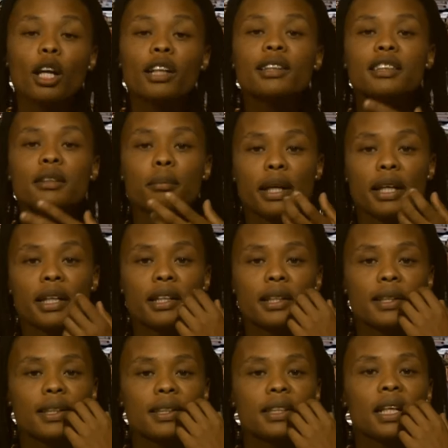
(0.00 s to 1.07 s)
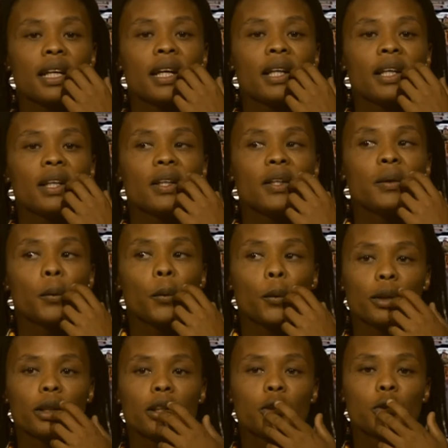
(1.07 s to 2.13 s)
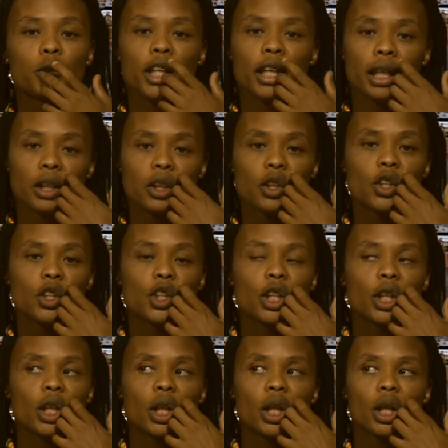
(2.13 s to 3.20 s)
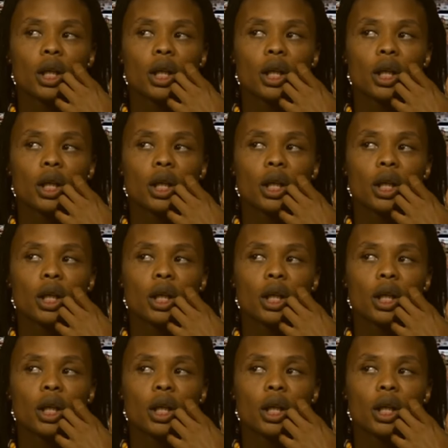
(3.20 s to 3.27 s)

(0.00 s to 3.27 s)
policymakers in order to change